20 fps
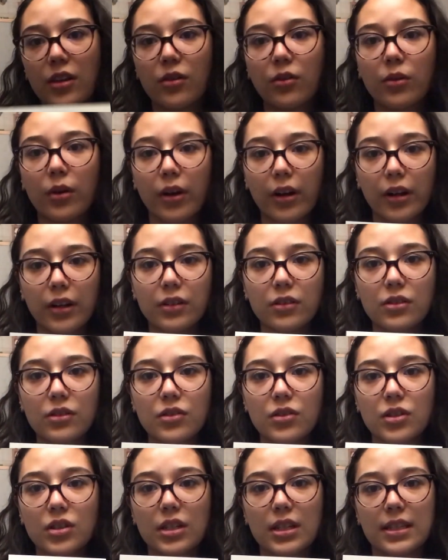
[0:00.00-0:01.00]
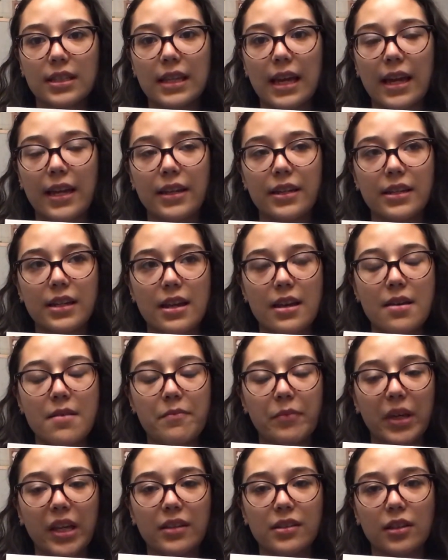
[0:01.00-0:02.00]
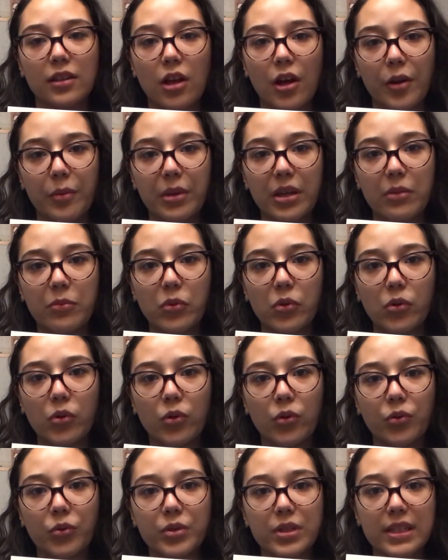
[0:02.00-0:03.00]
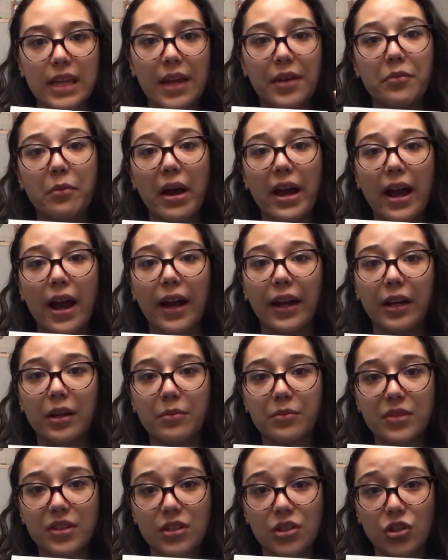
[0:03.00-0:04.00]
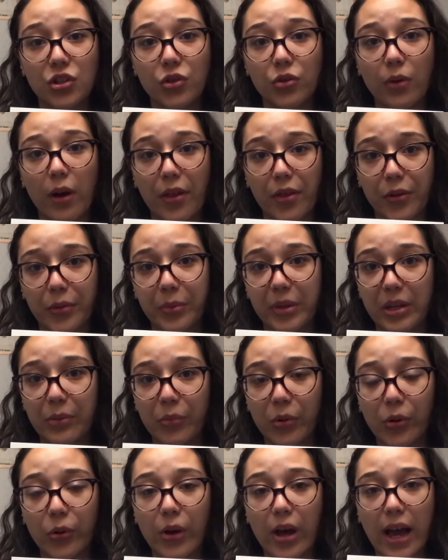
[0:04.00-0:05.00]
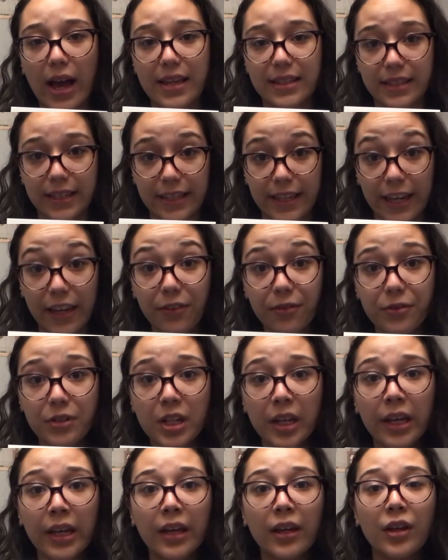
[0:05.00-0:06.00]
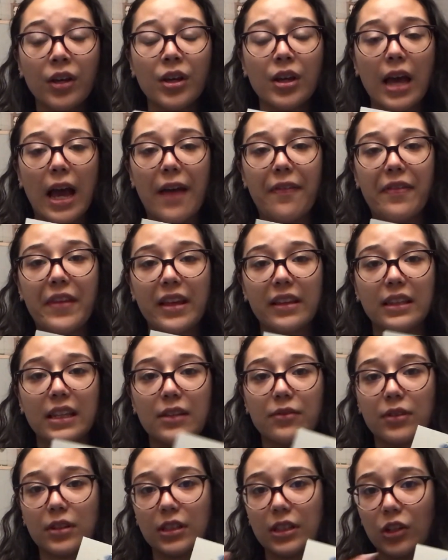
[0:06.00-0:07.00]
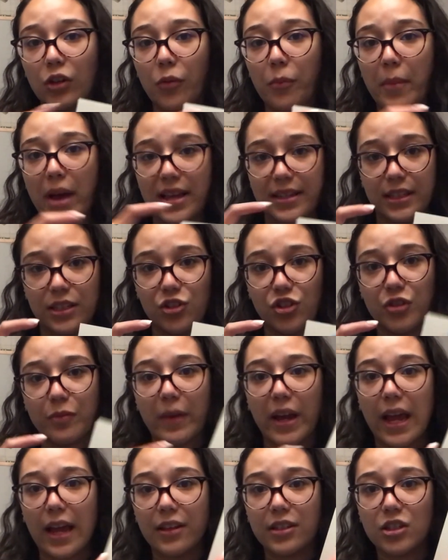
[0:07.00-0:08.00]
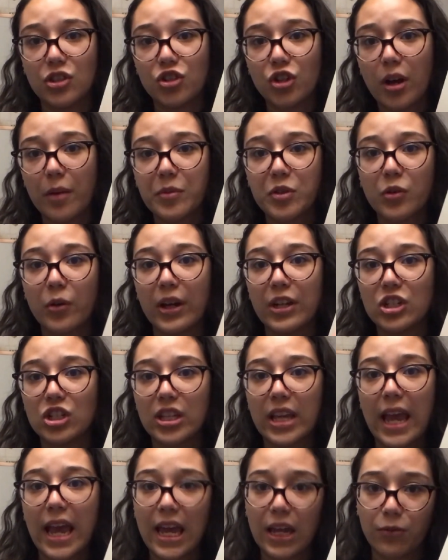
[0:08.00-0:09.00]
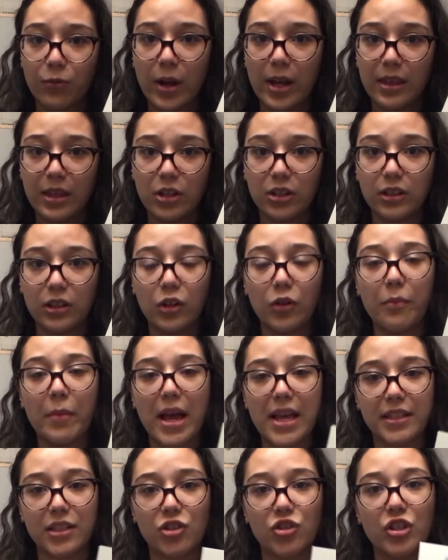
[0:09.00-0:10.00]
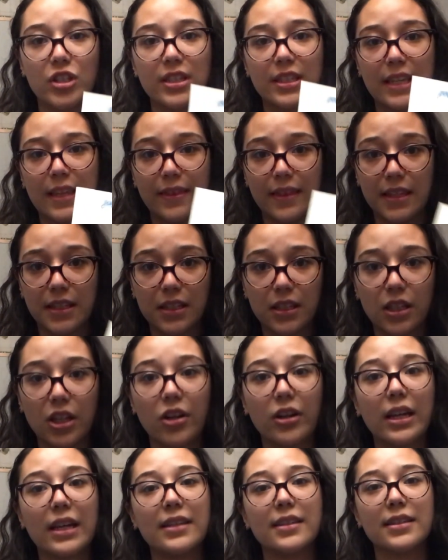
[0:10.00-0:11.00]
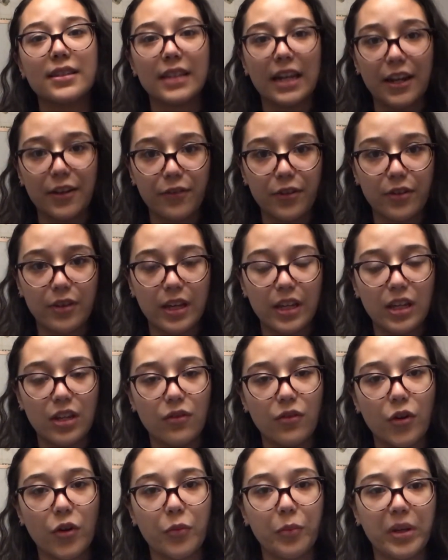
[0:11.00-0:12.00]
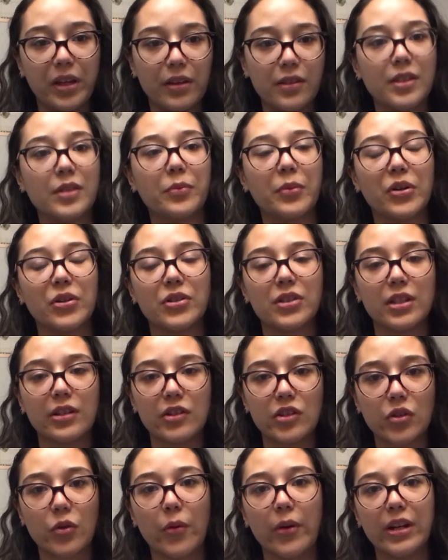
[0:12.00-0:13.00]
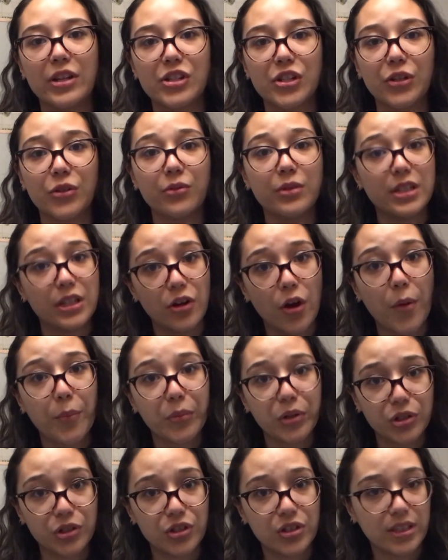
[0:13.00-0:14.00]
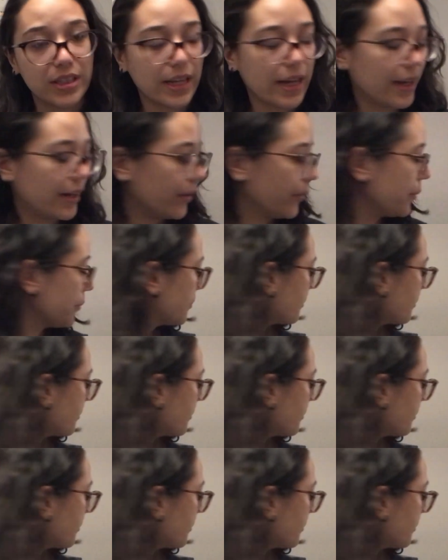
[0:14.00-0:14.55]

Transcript: you card to send, because a lot of people send my items to other people as a gift and they leave a little message in my Etsy shop, so I just handwrite their little message and send this along instead of a thank you note because the person it's going to did not purchase the item.